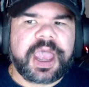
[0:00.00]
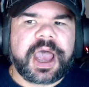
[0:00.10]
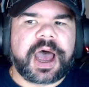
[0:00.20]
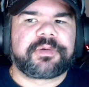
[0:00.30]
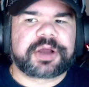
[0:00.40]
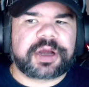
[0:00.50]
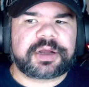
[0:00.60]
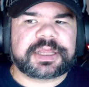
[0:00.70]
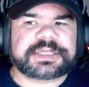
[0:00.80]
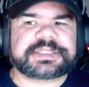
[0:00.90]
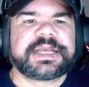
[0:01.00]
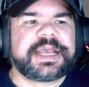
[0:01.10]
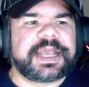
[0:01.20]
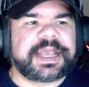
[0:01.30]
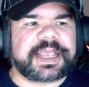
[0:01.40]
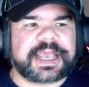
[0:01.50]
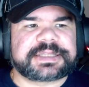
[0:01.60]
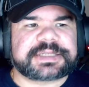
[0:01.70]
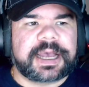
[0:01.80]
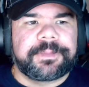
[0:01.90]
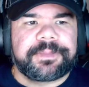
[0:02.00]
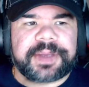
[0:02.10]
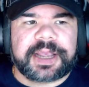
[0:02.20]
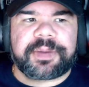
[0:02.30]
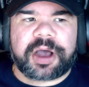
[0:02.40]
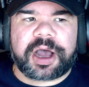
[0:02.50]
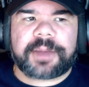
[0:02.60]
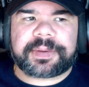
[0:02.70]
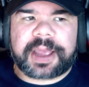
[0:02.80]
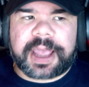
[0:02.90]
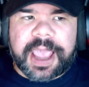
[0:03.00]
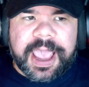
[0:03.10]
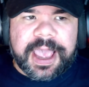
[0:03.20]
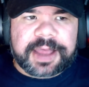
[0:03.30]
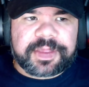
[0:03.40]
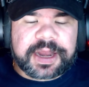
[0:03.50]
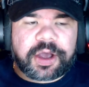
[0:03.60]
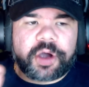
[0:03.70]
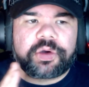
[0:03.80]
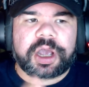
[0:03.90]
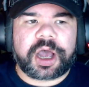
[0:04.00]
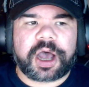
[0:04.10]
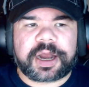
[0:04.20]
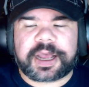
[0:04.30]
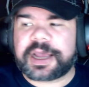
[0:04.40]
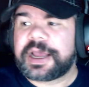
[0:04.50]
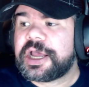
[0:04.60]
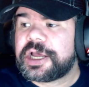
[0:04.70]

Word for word: Uh, regardless, it gets a big pop, and then Okada